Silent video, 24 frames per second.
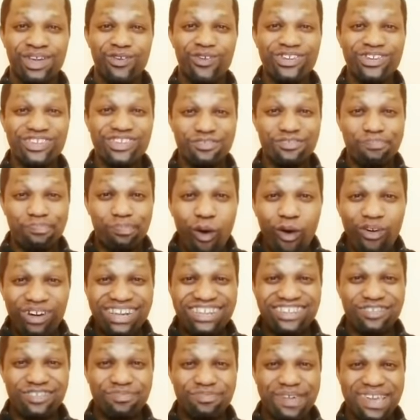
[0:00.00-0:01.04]
which is
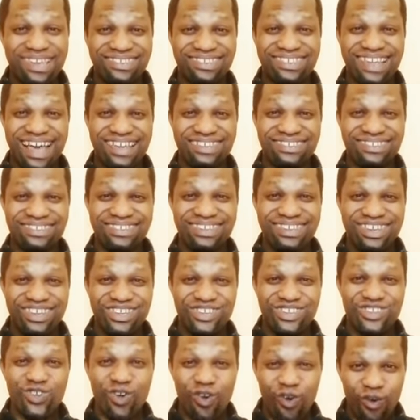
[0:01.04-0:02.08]
Buoni Spesa.
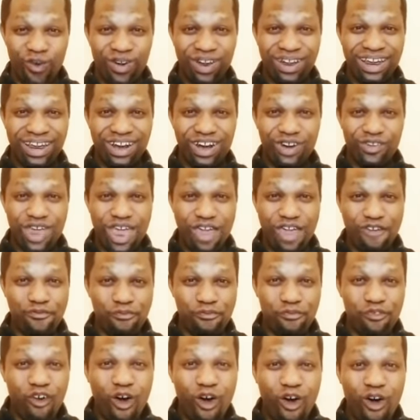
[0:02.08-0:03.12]
So a
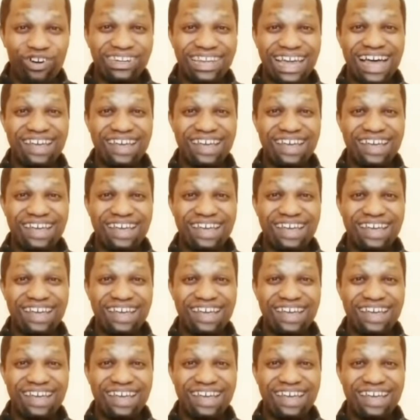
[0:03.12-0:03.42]
fund